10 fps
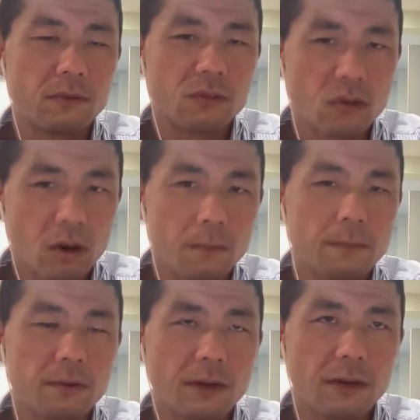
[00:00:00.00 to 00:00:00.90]
job
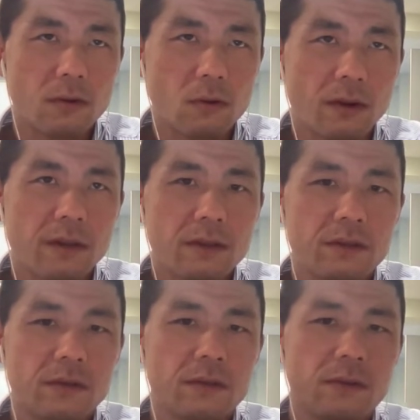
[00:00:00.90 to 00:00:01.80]
according
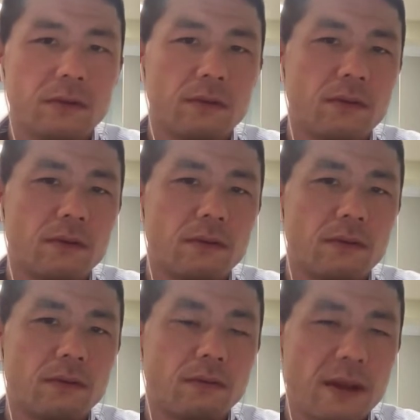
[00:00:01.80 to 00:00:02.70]
to
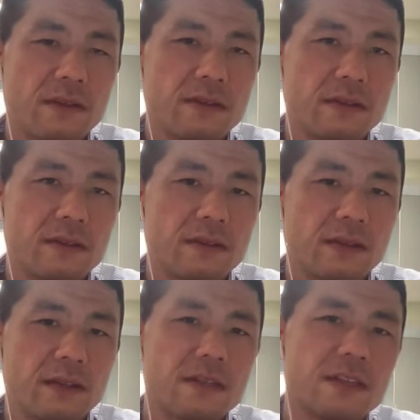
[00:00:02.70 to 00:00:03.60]
races
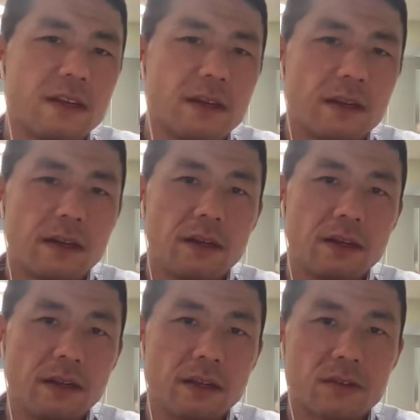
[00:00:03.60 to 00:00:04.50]
is uh,
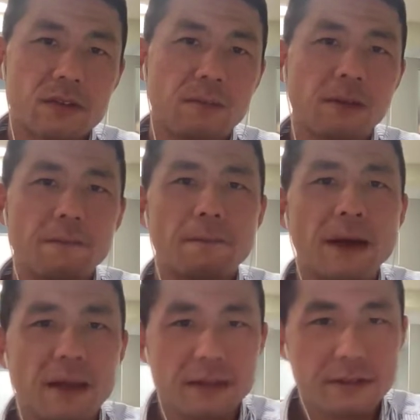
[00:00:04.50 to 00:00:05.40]
extremely
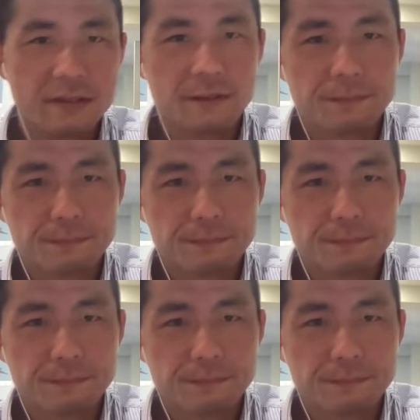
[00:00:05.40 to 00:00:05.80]
biased.